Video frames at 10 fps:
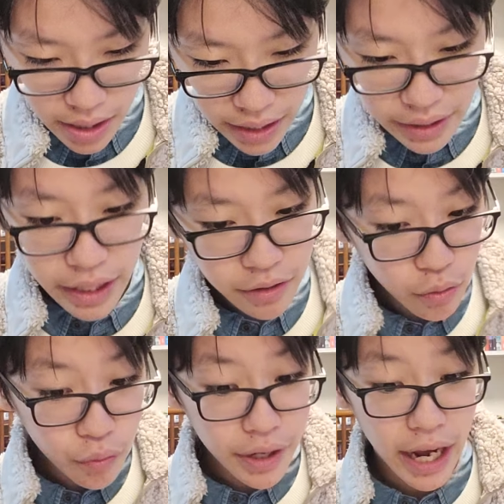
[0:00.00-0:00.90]
And then
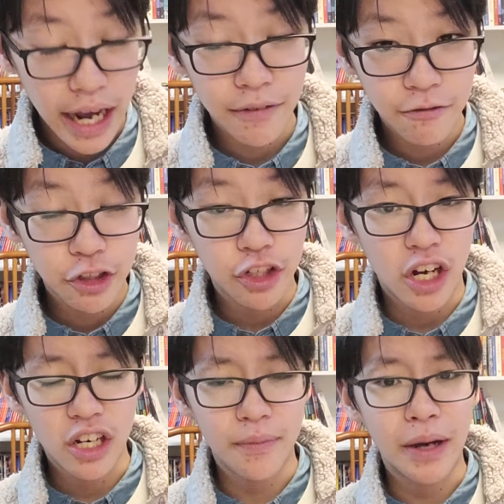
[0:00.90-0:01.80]
we have to
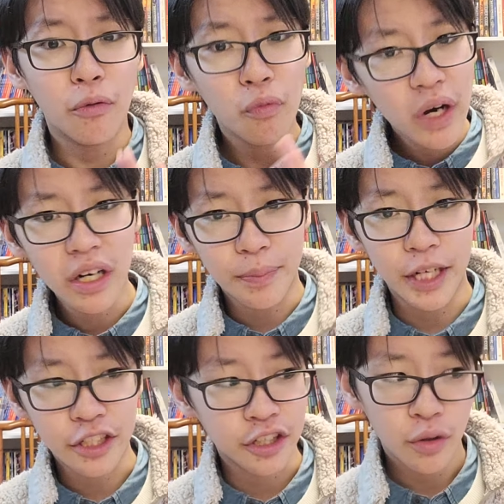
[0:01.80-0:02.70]
talk about water
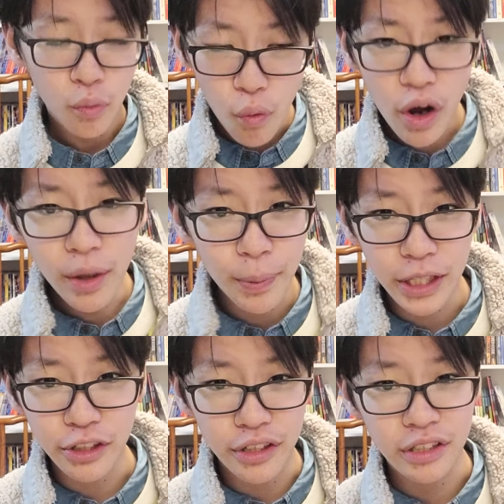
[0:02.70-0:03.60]
pressure. Water
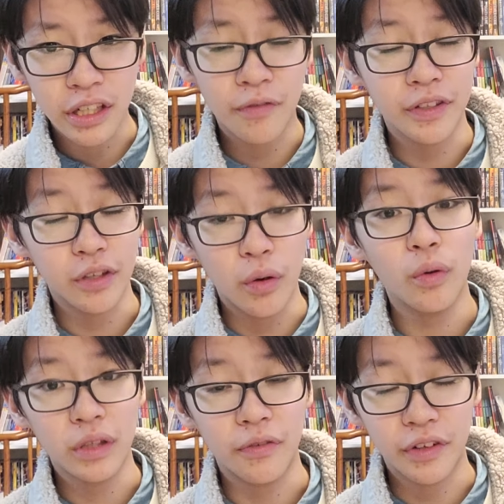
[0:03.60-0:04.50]
pressure itself is a
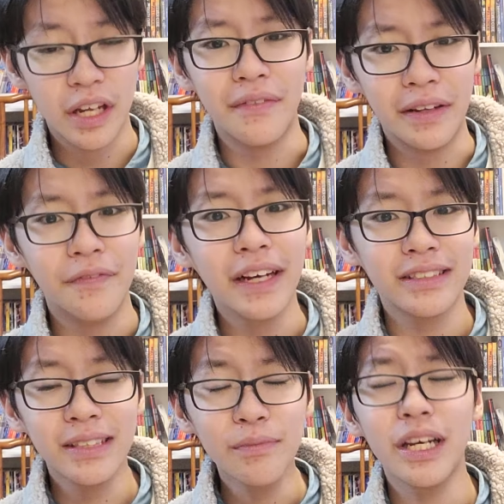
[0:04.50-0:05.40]
whole different level. In fact,
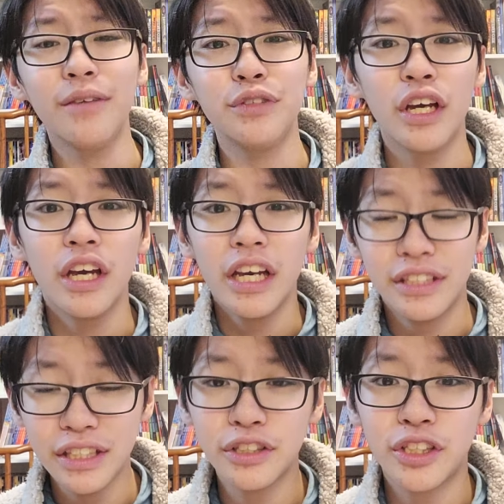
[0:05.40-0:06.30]
sometimes
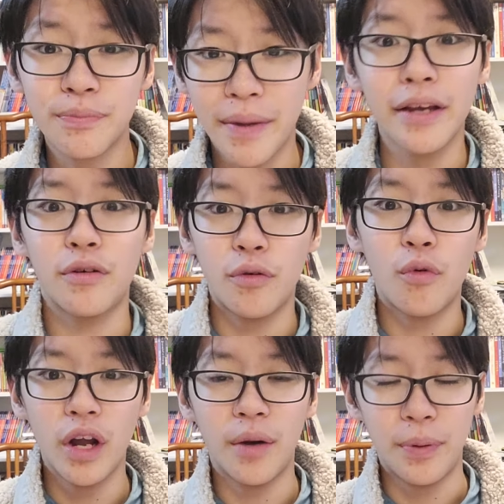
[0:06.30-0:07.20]
it's easier to make
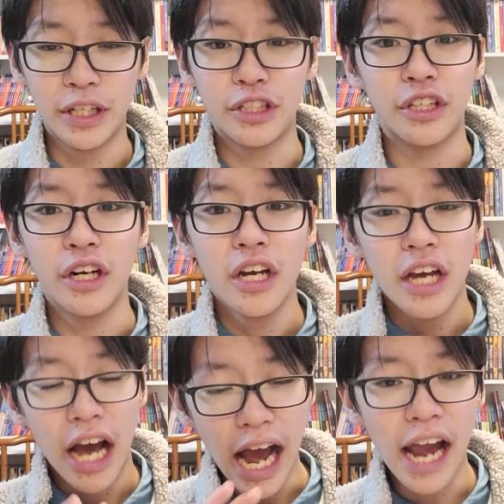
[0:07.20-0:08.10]
water pressure
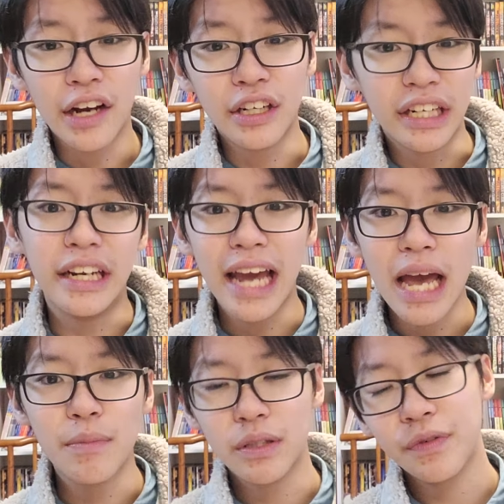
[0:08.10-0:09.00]
higher than
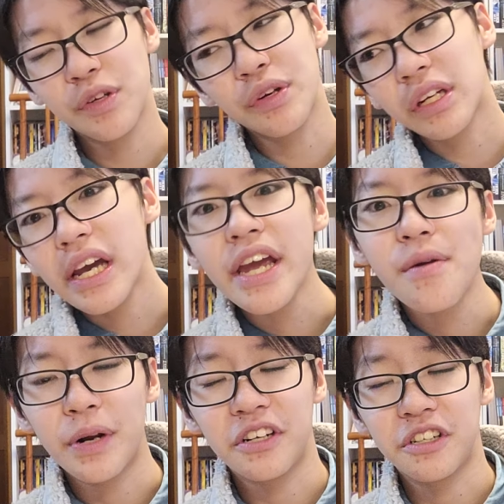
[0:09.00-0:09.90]
atmospheric air
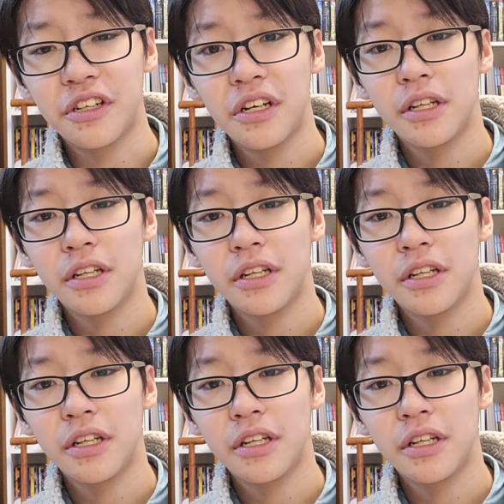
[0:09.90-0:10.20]
pressure.